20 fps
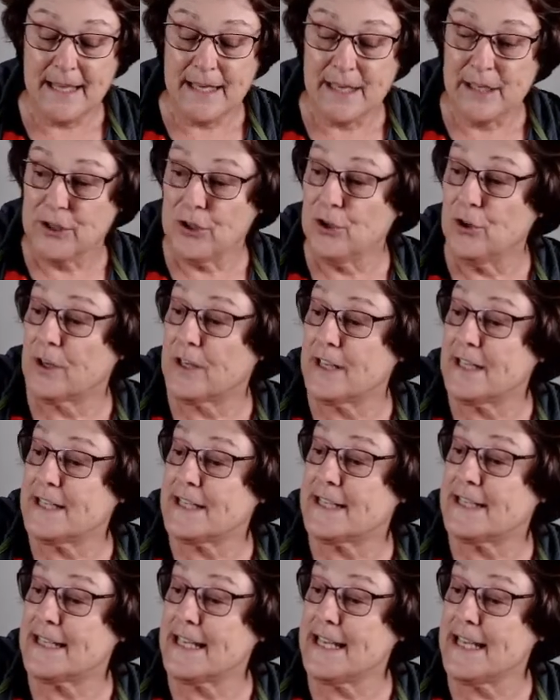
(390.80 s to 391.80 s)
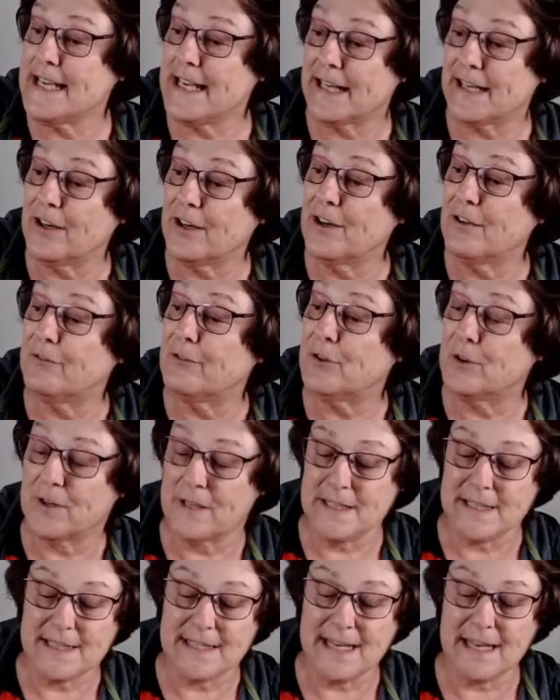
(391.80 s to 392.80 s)
you can see, I don't know if you
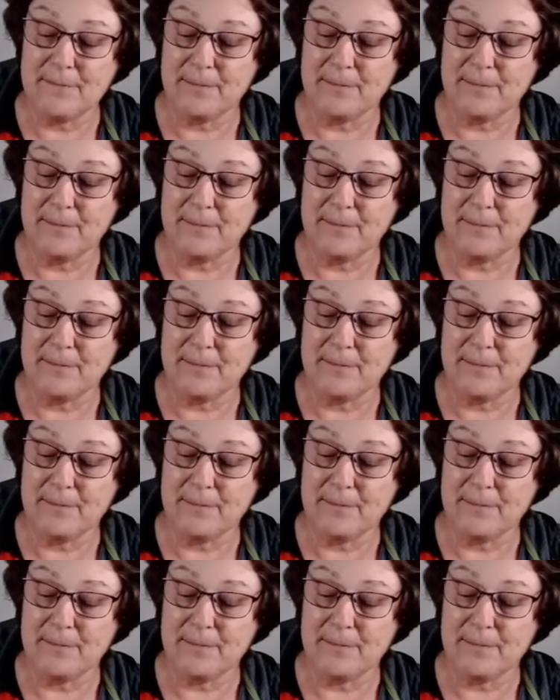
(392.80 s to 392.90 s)
can see,